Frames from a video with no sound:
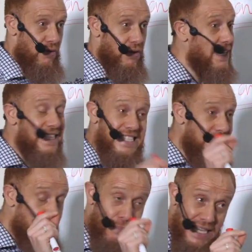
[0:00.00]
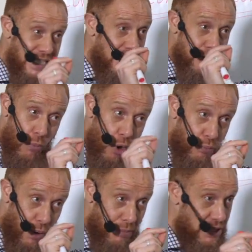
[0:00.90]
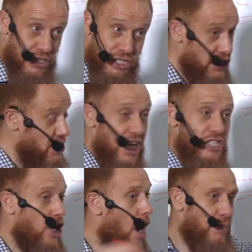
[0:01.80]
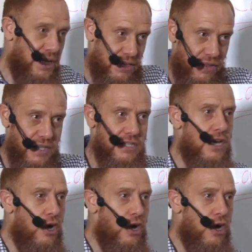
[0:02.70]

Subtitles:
o'clock, and it's basic small promises. It's not complicated things.